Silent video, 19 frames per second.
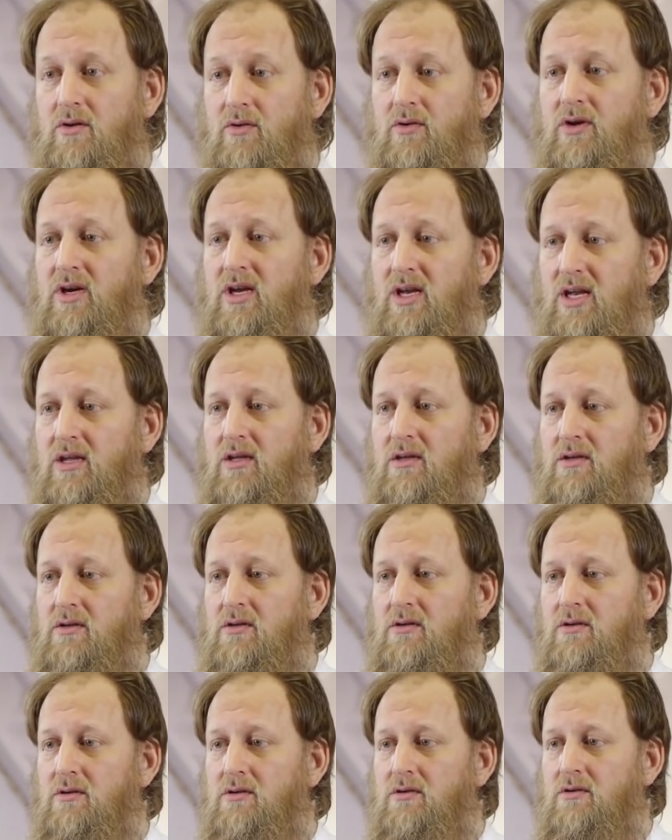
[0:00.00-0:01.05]
really.
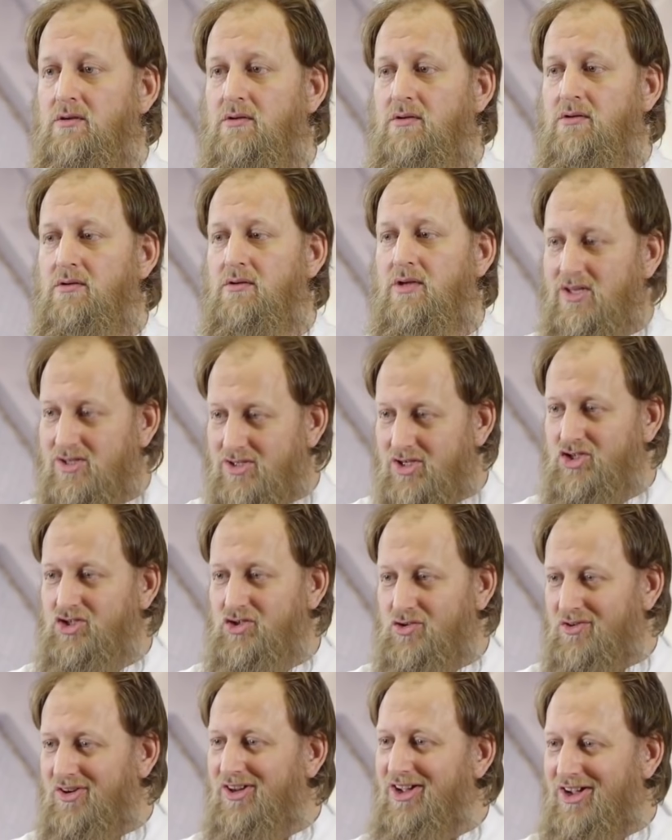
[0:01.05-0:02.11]
He's
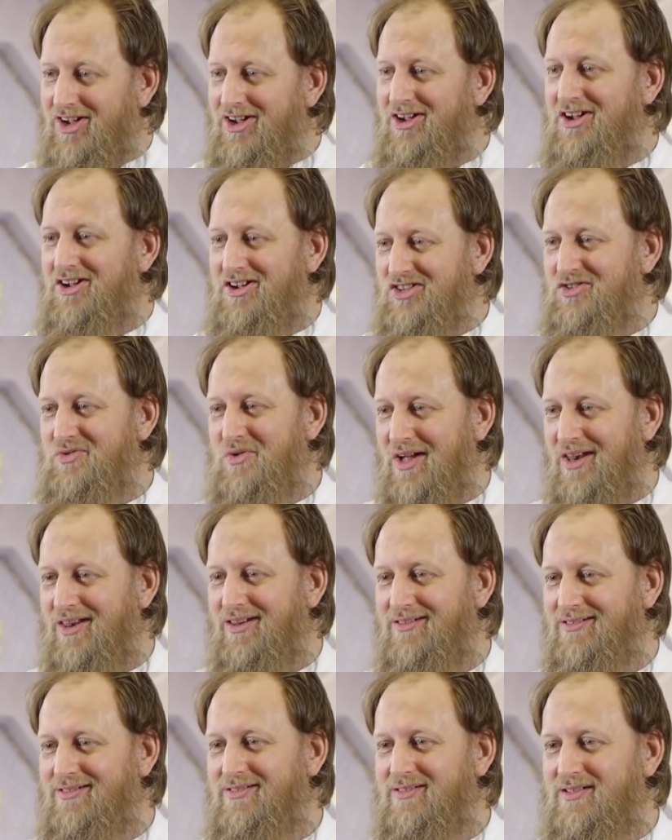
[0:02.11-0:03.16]
assuring her as well.
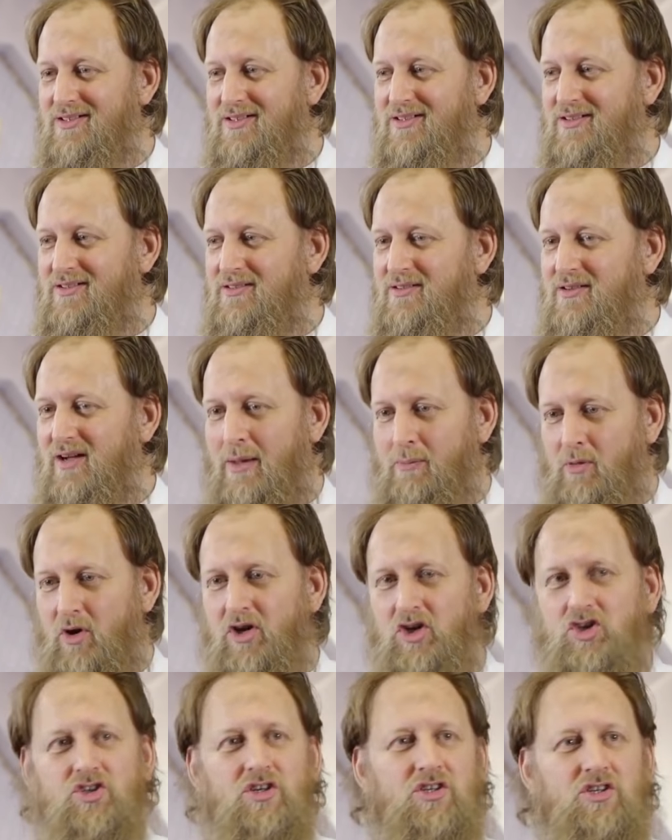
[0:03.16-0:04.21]
I'm
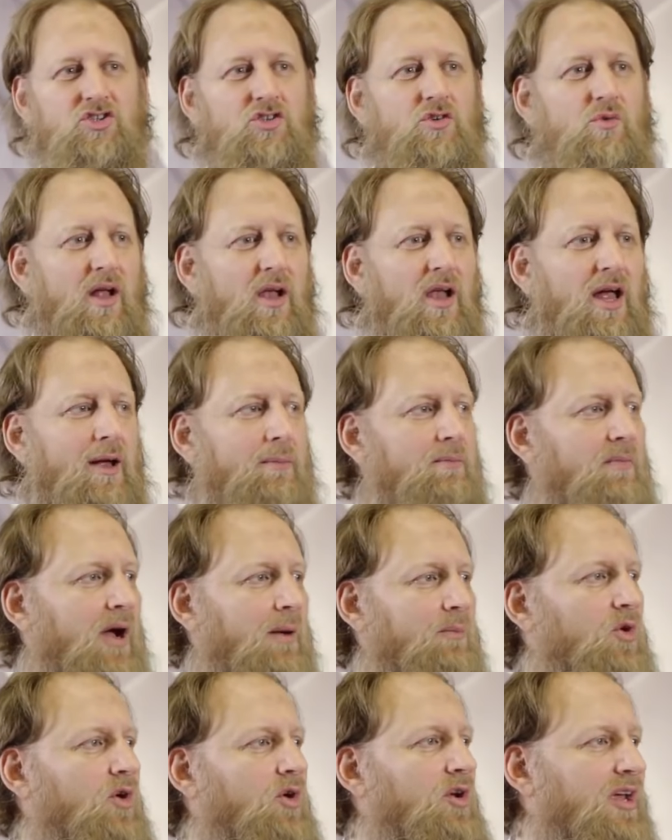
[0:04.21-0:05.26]
going to treat you well.
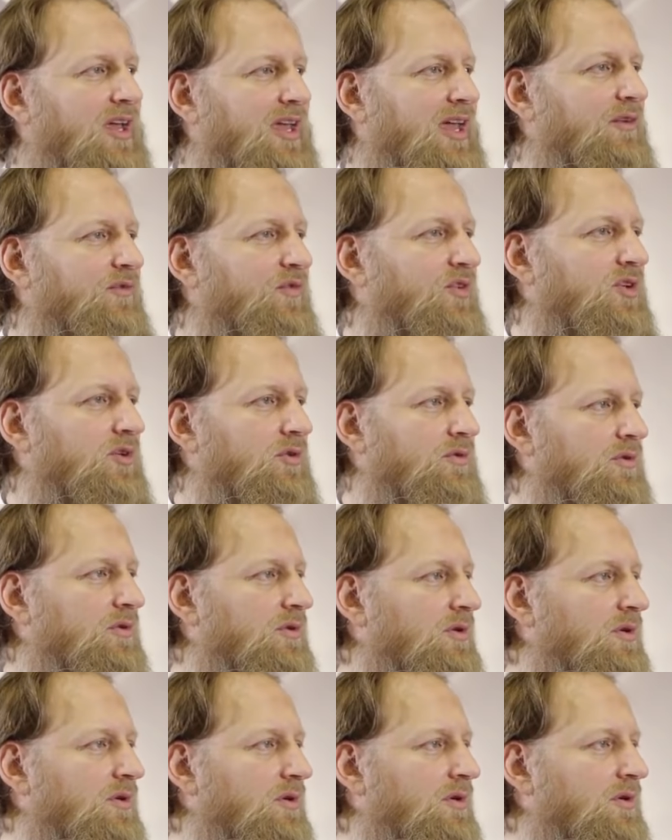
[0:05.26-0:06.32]
I'm going to care for you.
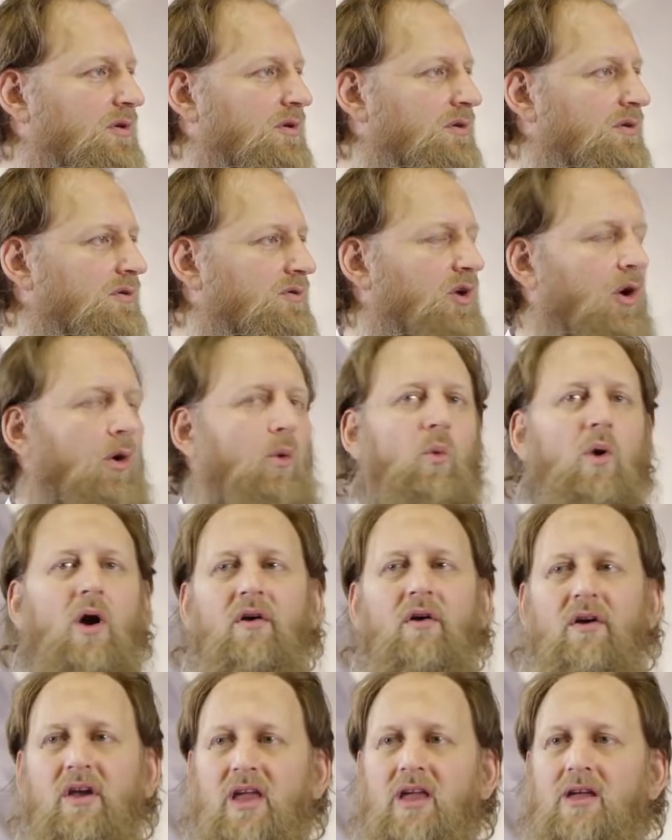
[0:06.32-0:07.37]
Don't
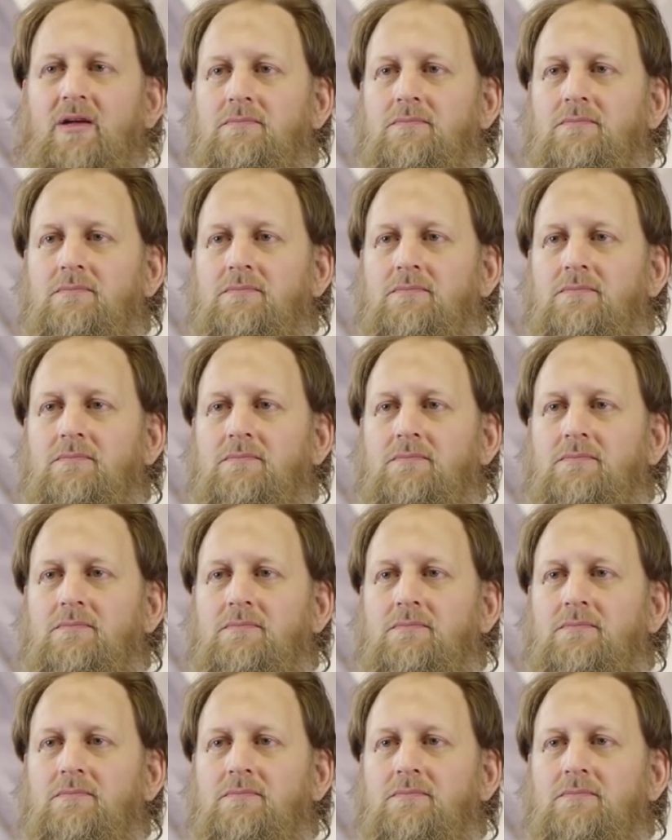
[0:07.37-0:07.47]
worry.